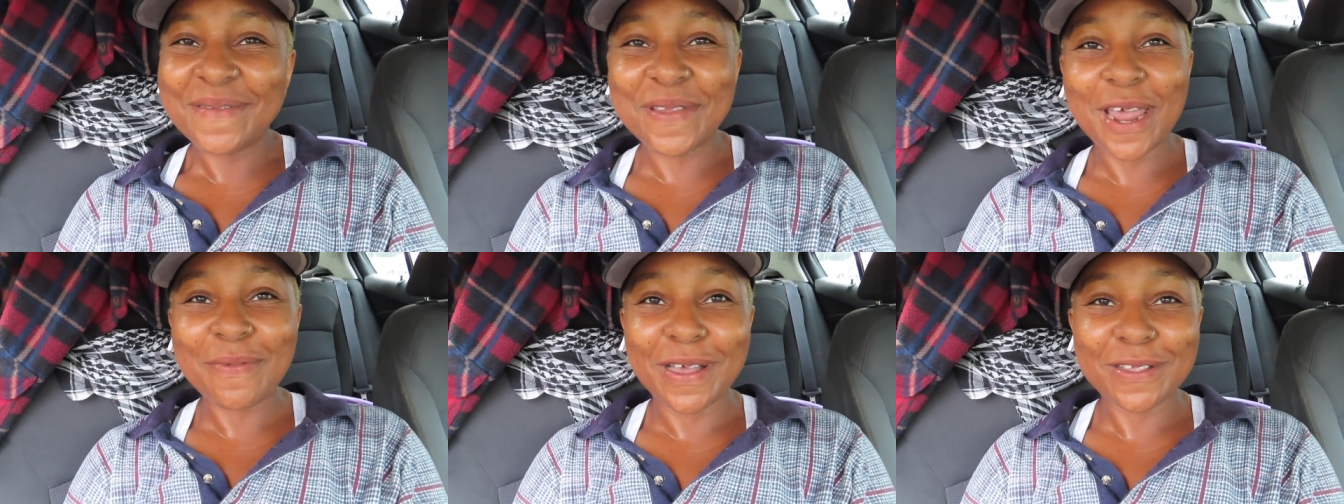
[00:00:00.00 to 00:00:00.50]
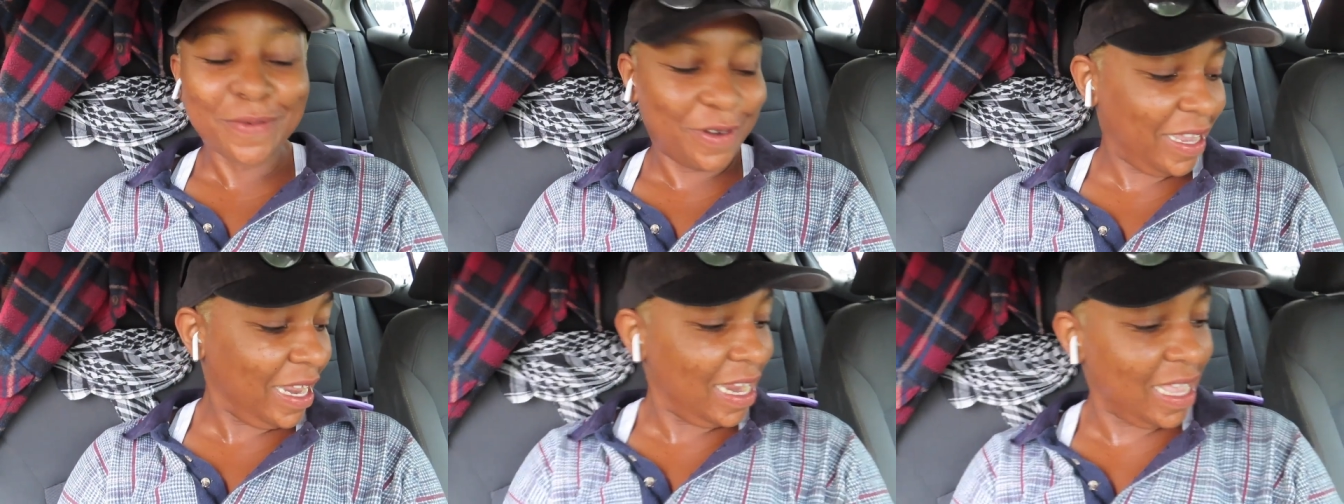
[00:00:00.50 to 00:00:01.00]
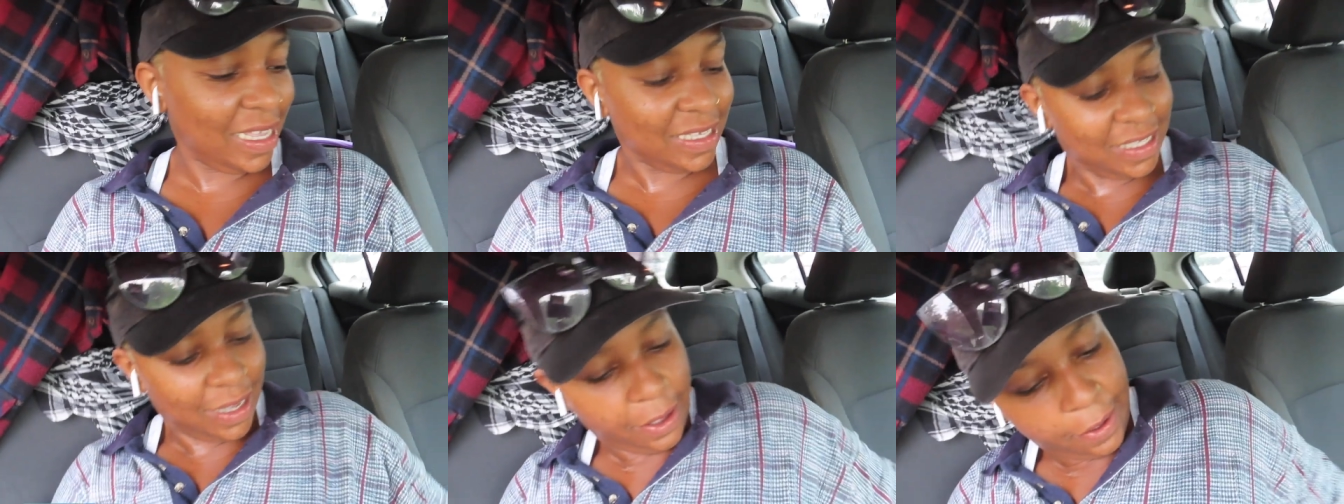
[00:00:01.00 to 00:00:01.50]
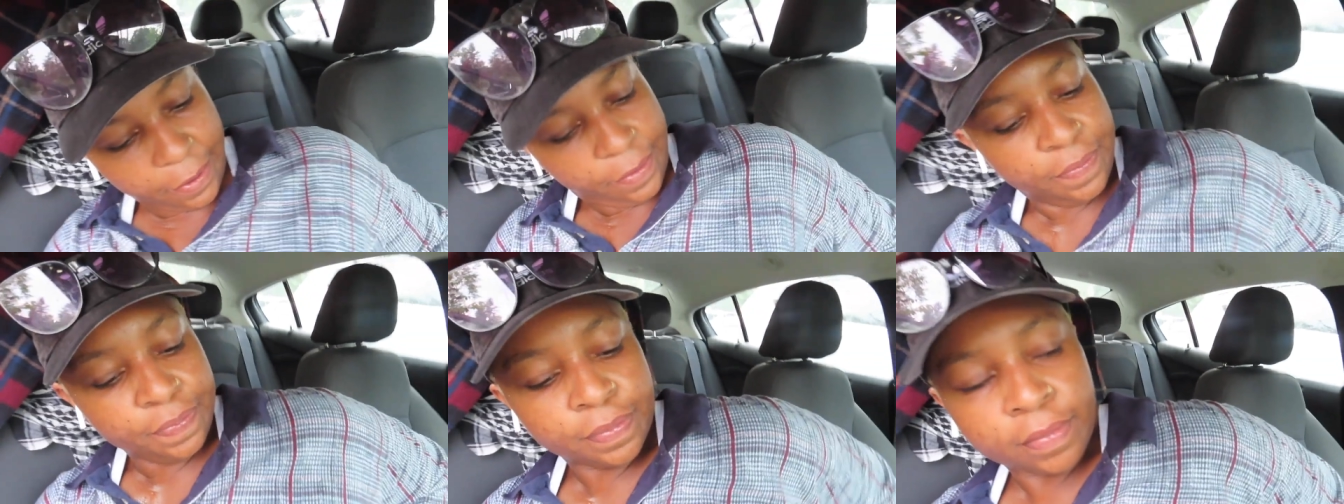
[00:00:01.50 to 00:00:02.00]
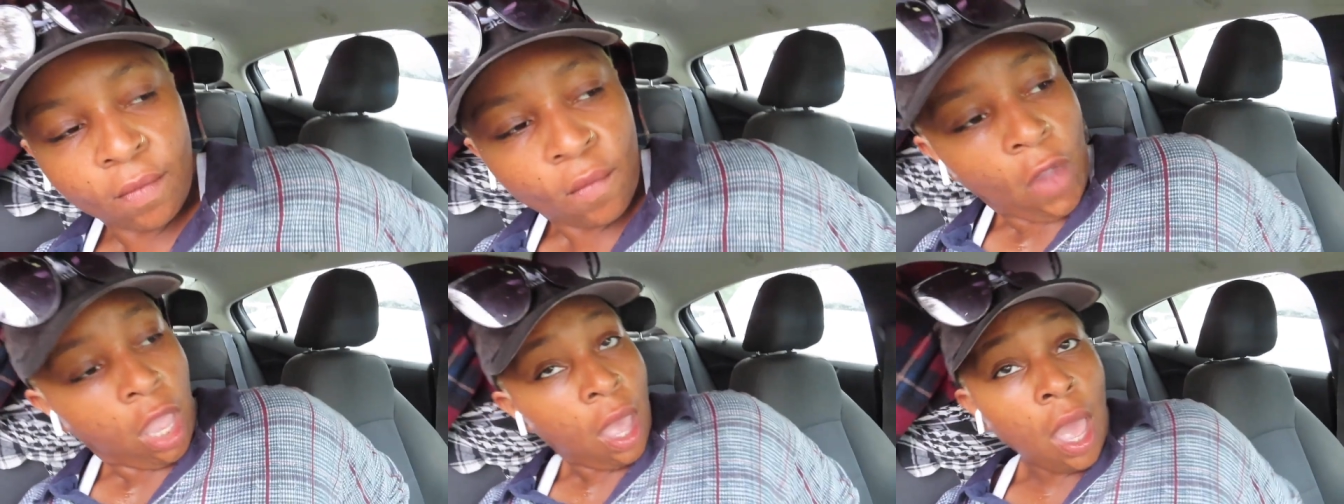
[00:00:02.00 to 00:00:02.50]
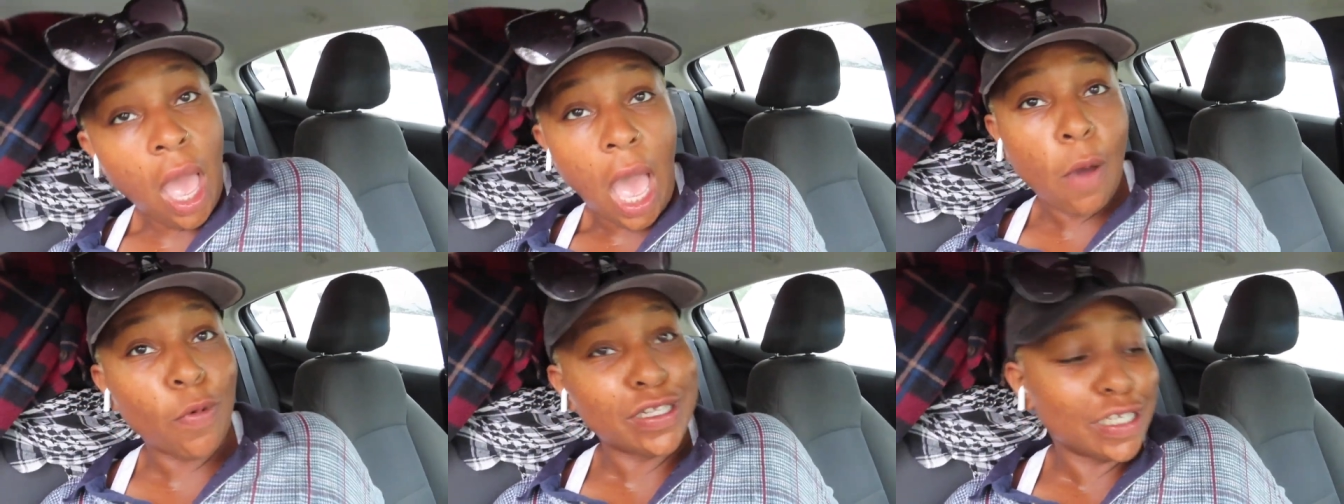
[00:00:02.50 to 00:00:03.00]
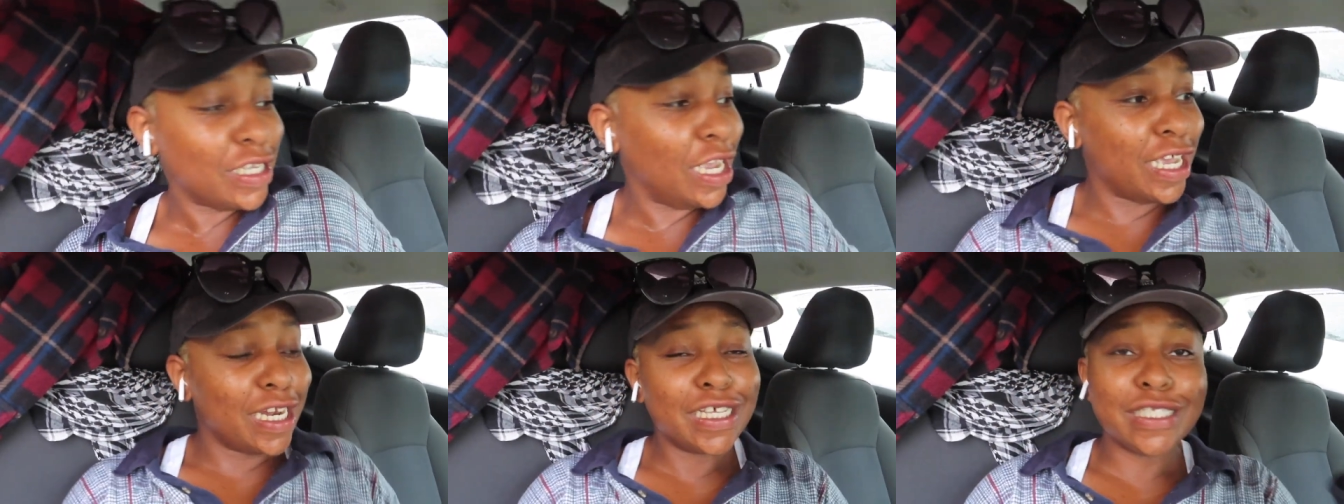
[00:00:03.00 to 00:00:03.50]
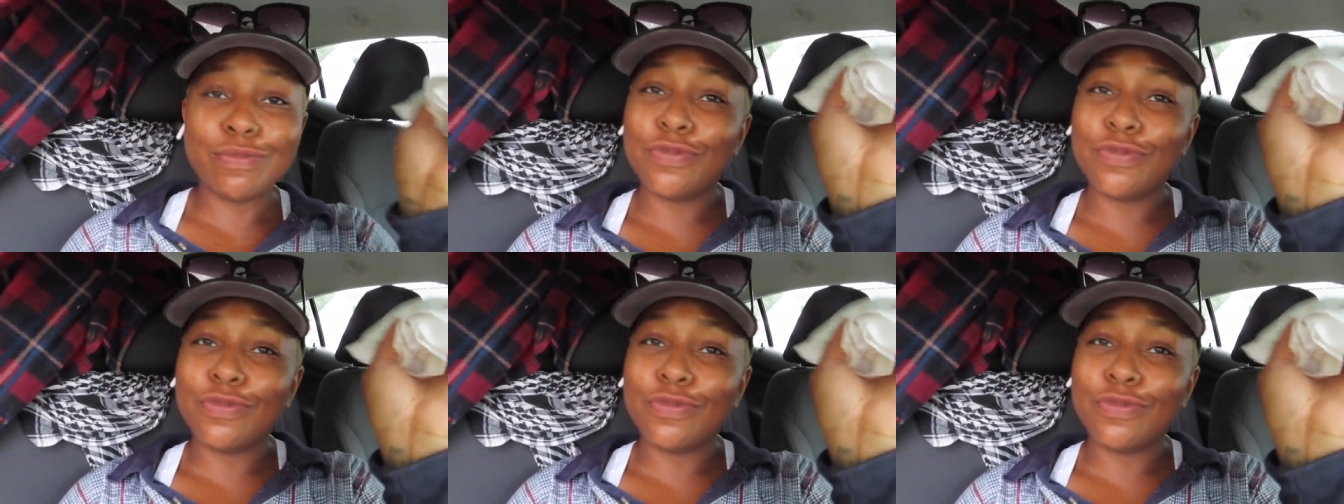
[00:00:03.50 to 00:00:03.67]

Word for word: I'm not about to work in this, so I want to dunk in this